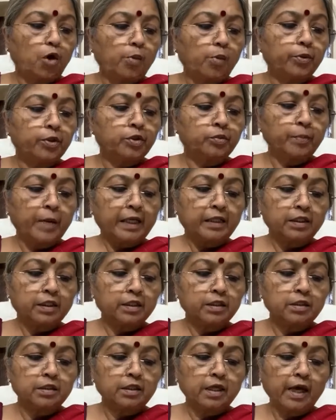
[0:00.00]
Robert
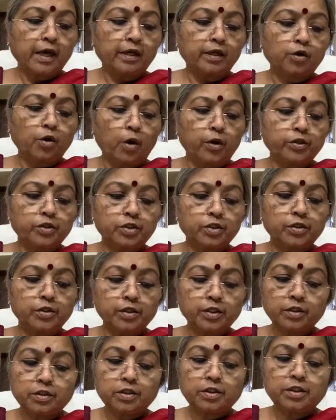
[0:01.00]
Malthus and
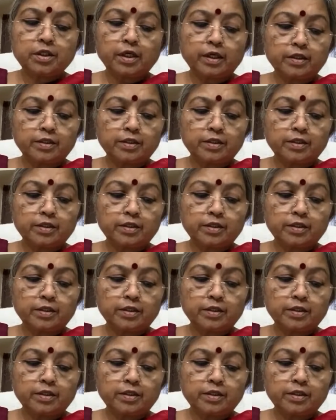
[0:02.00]
Consordates